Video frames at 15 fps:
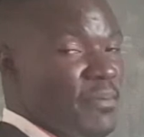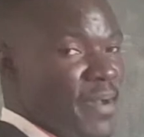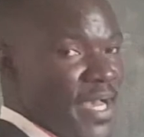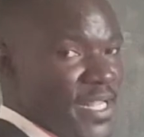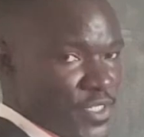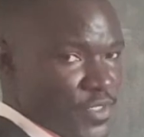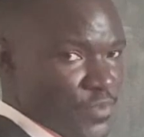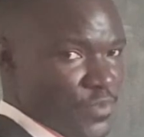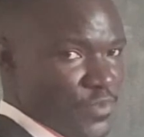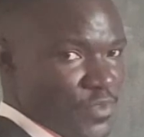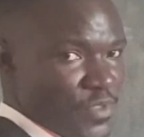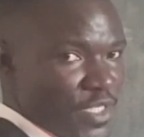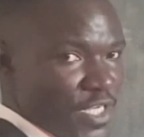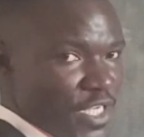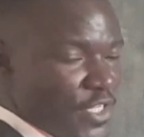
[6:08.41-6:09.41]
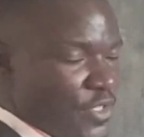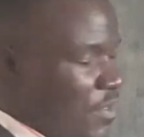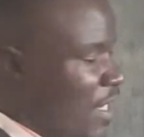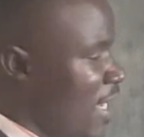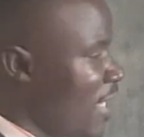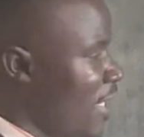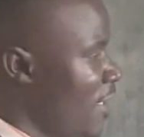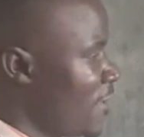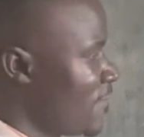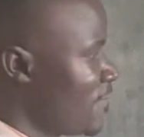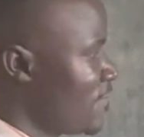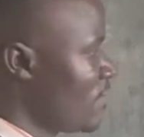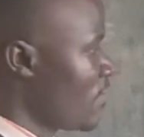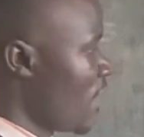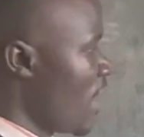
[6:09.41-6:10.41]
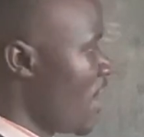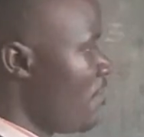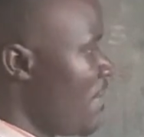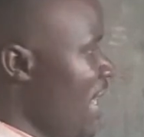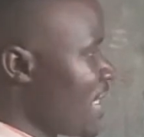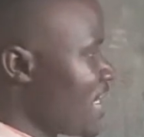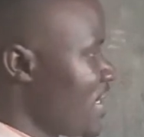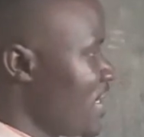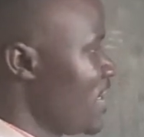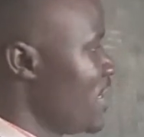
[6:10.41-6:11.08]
Bantu, in Uganda. But